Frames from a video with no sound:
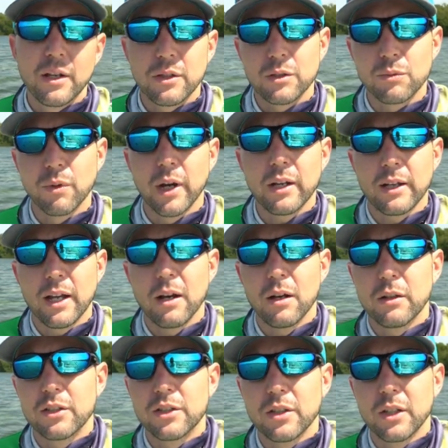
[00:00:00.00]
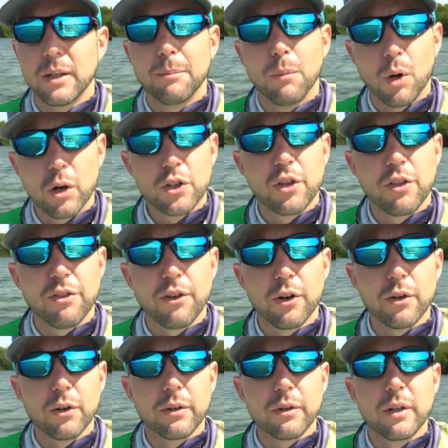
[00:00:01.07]
It's right now it's uh, March
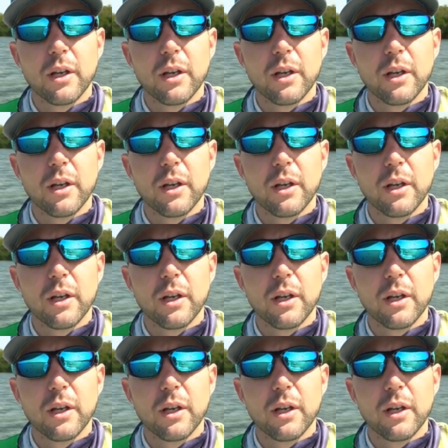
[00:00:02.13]
third,